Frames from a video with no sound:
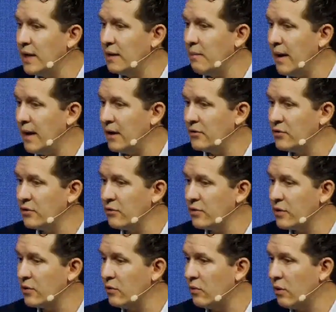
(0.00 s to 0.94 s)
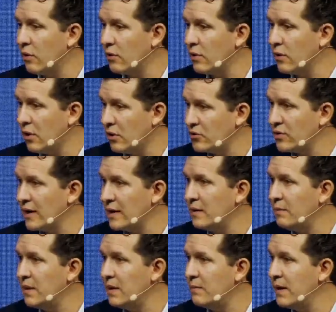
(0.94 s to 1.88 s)
managers who are trying to
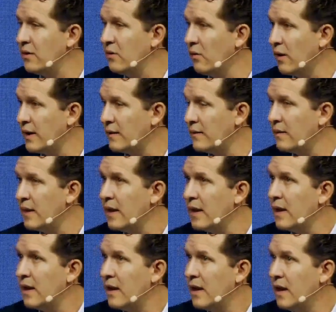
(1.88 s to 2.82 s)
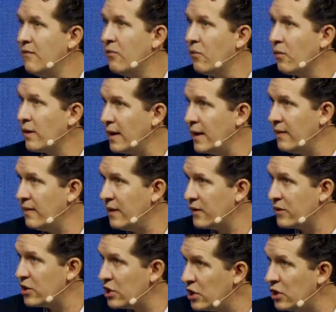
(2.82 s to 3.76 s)
beat Bitcoin, if we're in this
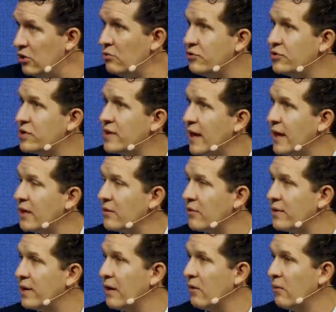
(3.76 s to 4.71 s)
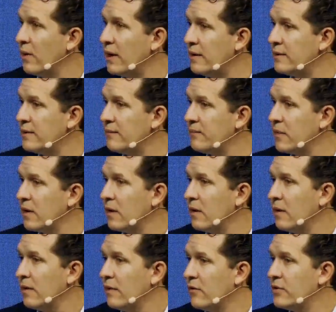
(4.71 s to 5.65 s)
huge secular tailwind,
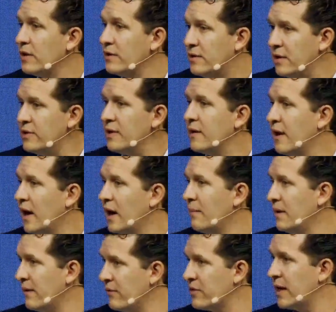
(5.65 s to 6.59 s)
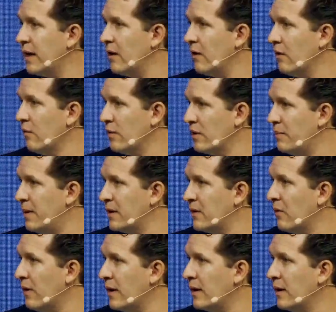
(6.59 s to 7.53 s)
there's a diseconomy of scale with
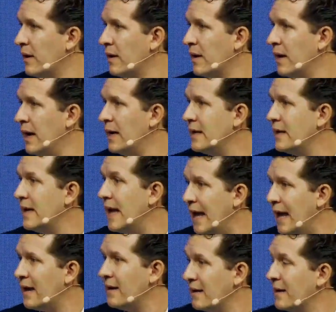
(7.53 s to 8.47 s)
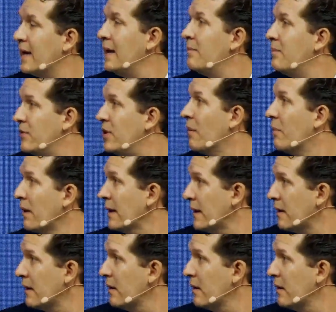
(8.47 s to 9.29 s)
Bitcoin. It can't keep doubling.